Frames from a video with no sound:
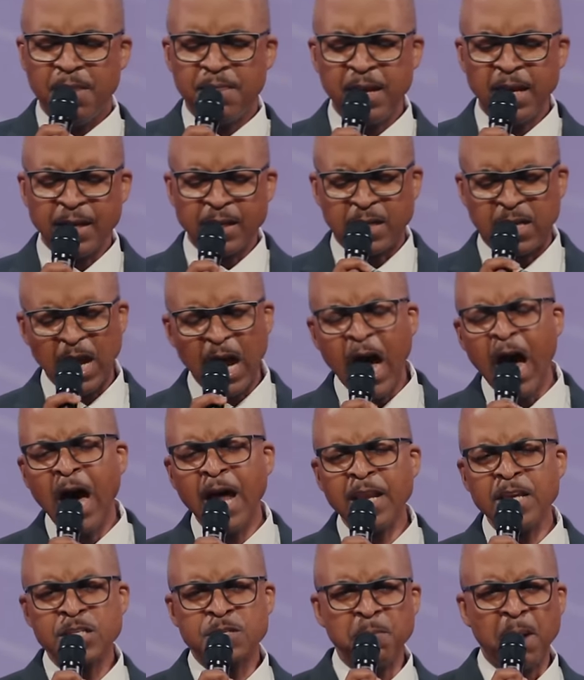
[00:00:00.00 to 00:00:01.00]
that
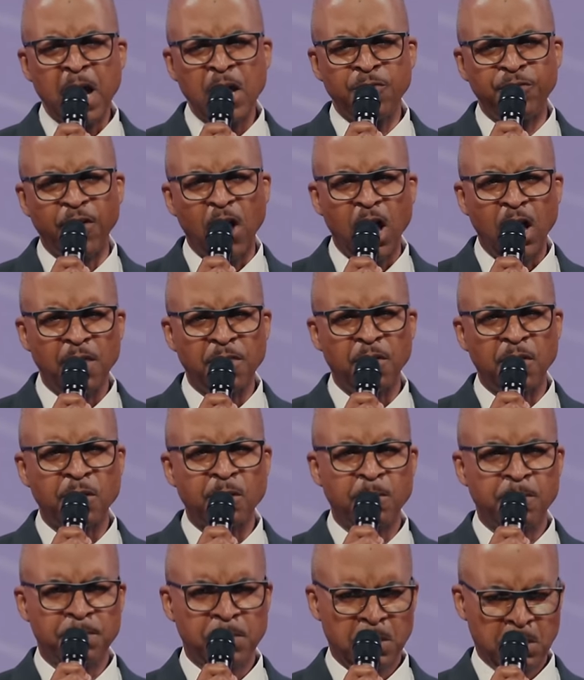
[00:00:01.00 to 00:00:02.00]
God is my
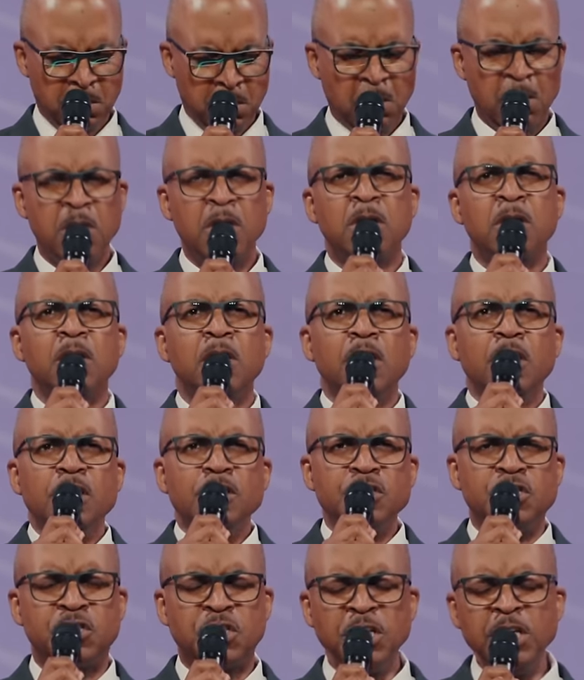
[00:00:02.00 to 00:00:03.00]
Father,
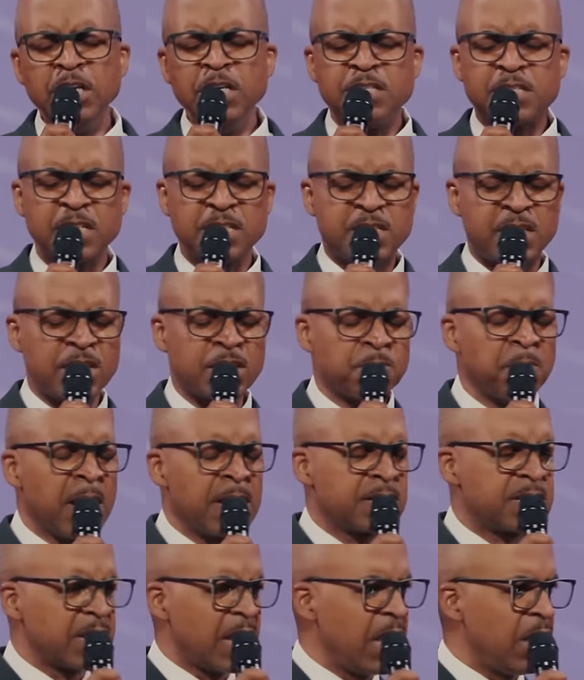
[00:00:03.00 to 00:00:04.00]
Jesus is
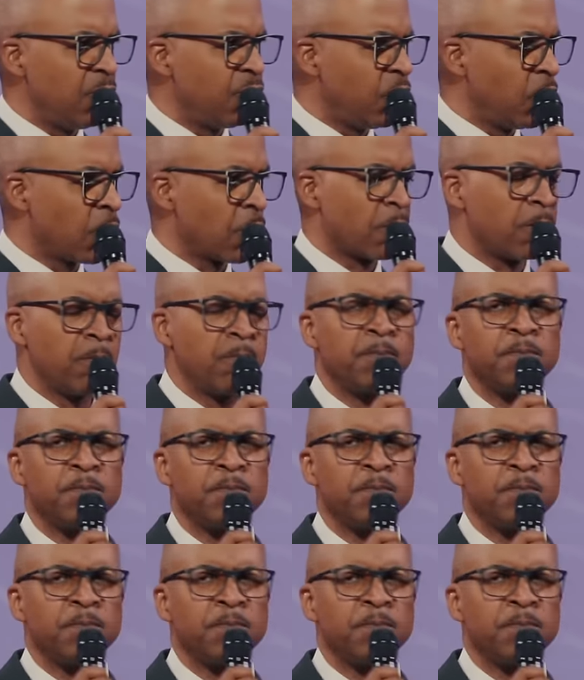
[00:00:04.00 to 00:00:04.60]
my Savior,